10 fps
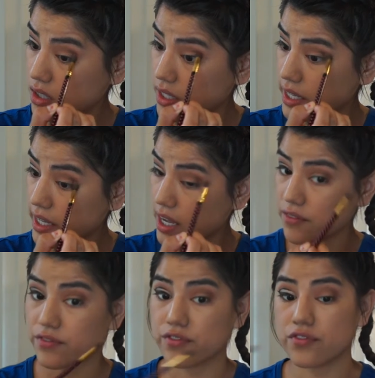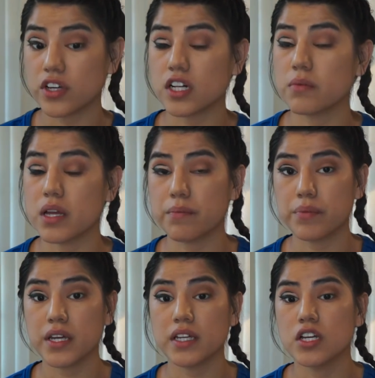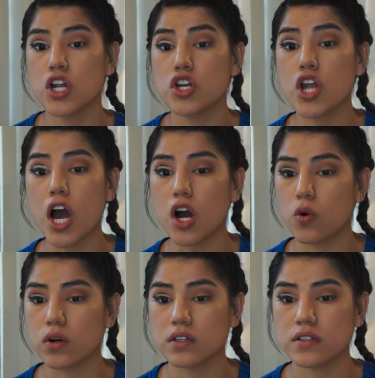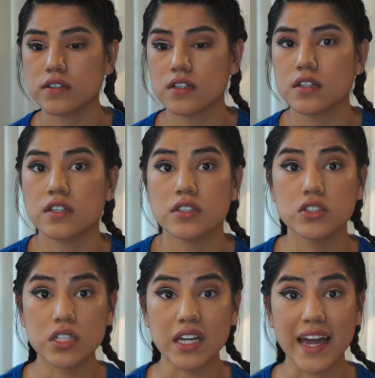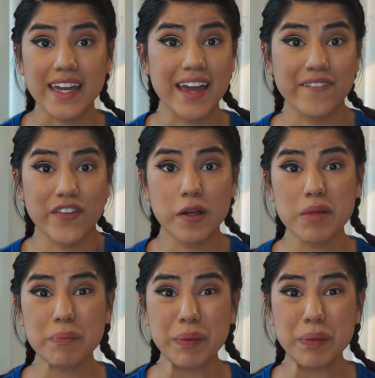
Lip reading: Like I can't film in peace. No! See, I can't film in